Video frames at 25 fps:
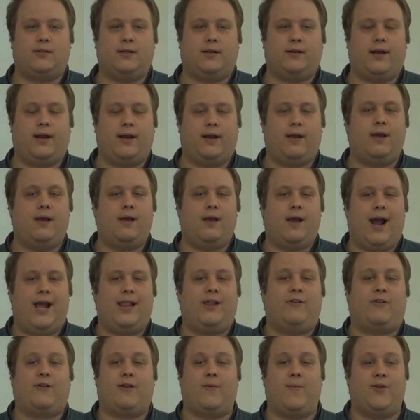And I
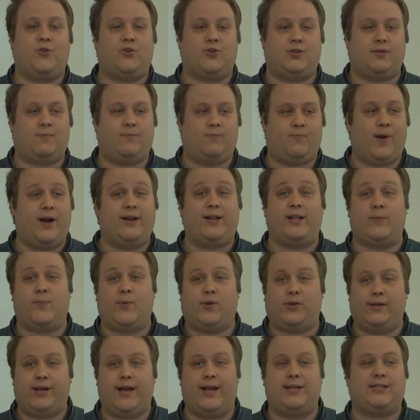highly recommend just biting the
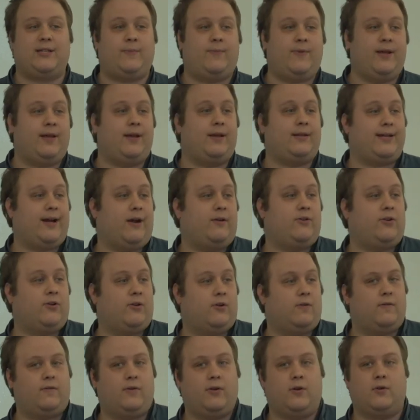bullet, SCPing it down to
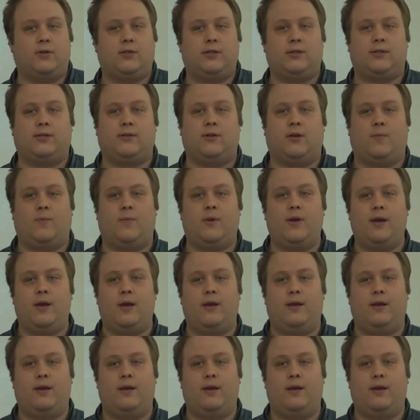your, your system,